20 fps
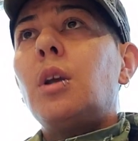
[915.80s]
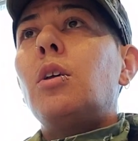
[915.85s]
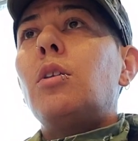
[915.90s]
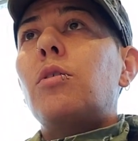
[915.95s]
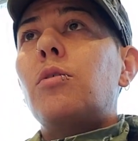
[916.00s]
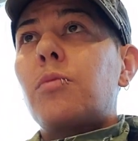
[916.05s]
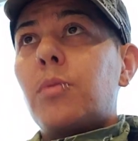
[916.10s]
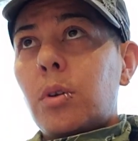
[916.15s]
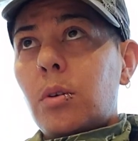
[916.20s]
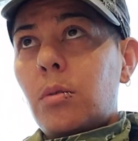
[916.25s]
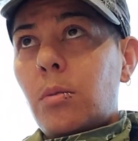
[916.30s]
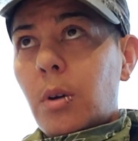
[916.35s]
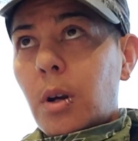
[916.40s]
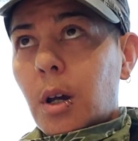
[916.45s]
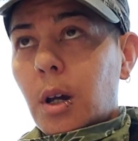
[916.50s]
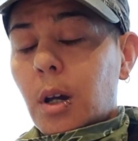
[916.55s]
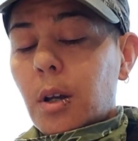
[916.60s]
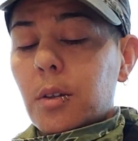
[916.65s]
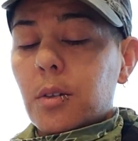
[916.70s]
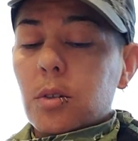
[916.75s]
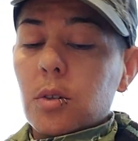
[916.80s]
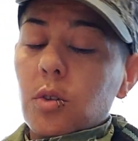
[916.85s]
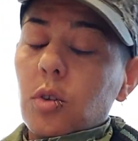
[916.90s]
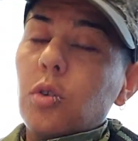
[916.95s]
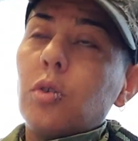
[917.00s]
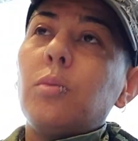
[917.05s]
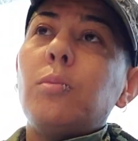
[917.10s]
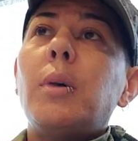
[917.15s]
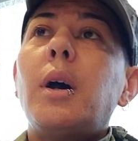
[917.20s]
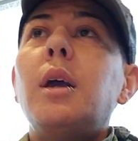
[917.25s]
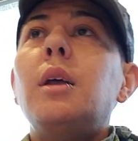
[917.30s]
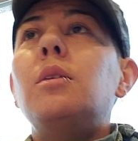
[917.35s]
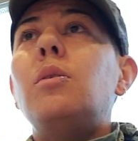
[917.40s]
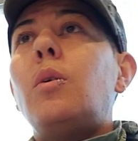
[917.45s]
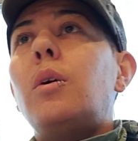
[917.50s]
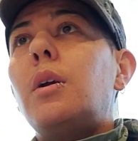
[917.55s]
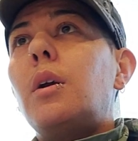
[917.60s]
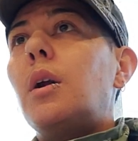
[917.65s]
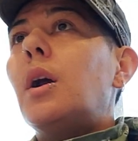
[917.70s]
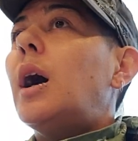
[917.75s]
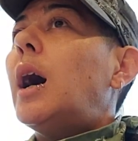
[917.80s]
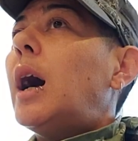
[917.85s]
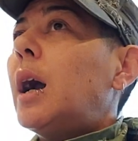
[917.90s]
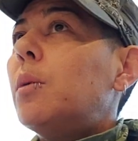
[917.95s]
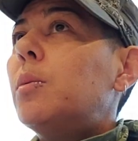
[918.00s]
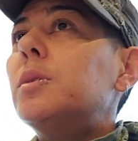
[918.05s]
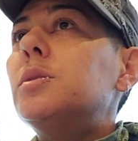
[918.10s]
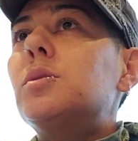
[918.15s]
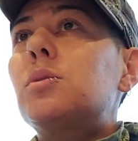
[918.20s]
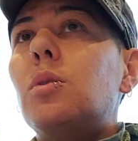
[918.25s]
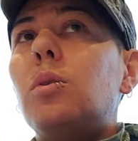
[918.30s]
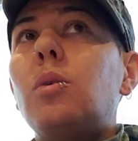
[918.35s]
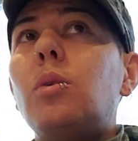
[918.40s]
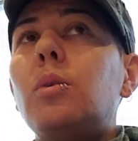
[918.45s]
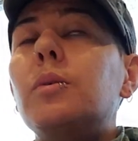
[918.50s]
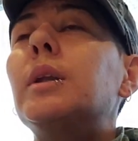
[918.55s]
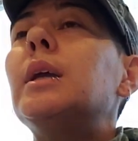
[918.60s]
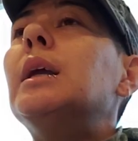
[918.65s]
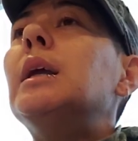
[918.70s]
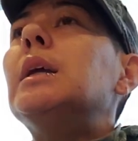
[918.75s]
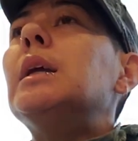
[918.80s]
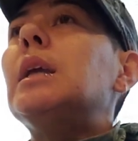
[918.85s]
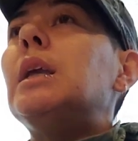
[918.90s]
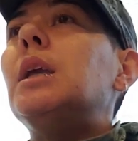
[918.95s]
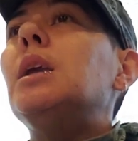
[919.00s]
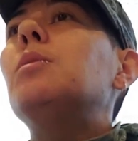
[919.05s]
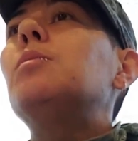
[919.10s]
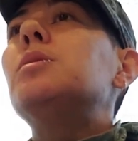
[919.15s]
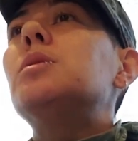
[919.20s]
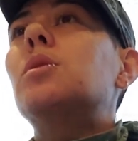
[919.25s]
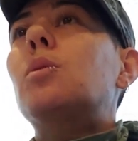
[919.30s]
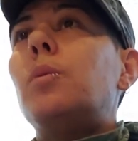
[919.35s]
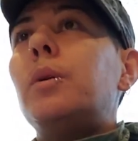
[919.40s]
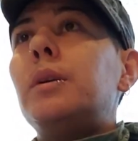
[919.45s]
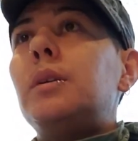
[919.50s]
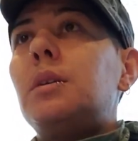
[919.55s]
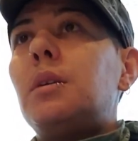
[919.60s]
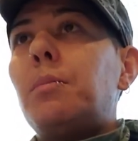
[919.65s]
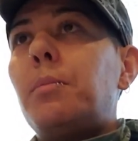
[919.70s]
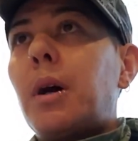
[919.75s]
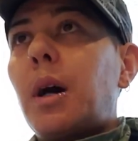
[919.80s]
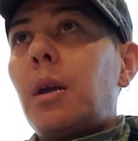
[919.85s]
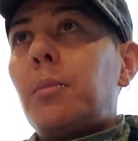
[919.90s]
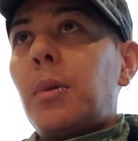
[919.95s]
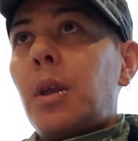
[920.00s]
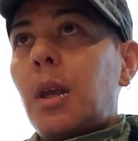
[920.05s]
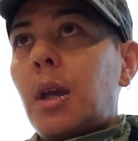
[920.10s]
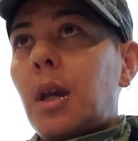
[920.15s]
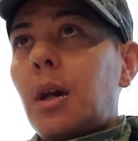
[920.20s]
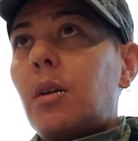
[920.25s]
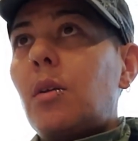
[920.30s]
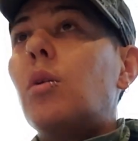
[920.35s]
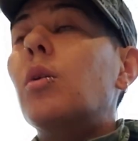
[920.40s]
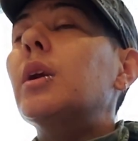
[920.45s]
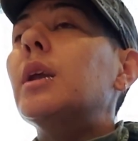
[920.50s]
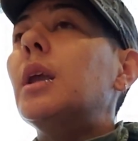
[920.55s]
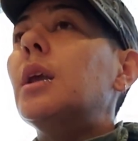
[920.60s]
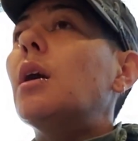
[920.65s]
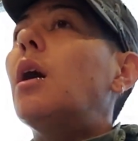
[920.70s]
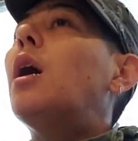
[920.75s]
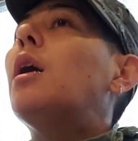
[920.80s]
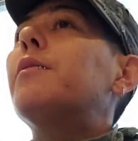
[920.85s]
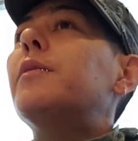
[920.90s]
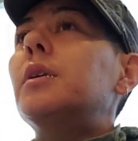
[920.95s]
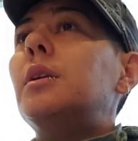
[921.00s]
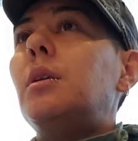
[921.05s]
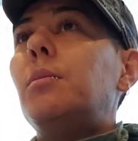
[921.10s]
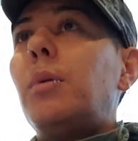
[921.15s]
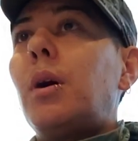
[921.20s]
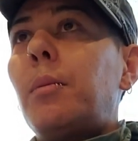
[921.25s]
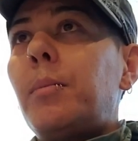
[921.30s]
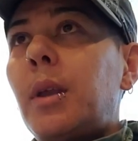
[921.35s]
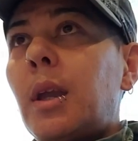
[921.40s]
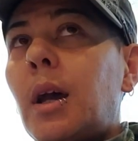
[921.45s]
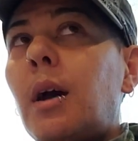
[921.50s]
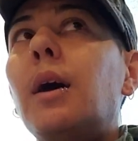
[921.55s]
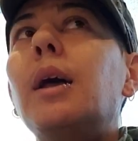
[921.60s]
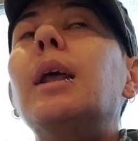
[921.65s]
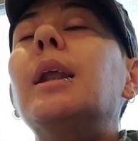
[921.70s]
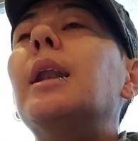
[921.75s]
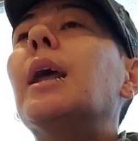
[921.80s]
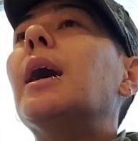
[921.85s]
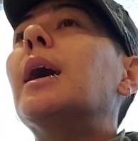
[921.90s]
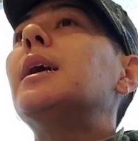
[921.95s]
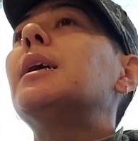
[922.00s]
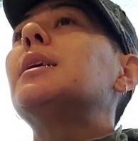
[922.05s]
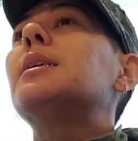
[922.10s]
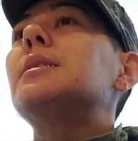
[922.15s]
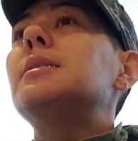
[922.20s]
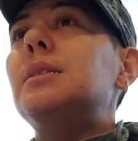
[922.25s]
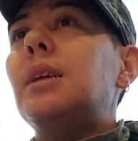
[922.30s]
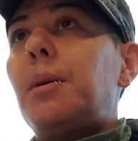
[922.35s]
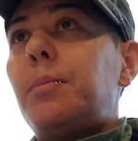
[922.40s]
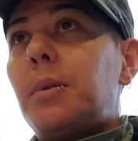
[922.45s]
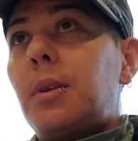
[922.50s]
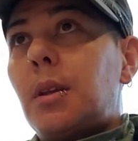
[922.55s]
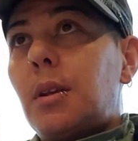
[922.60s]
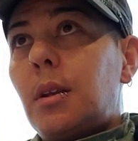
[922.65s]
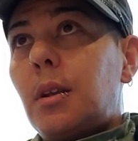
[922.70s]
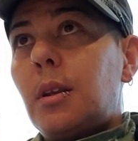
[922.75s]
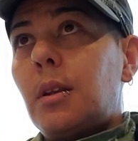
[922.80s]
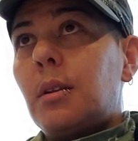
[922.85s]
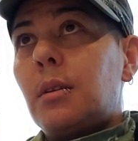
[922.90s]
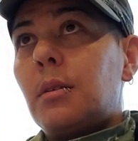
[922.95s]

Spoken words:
through Roz to my lawyer, I was told he was going to buy me out, or he offered to buy me out, and I accepted.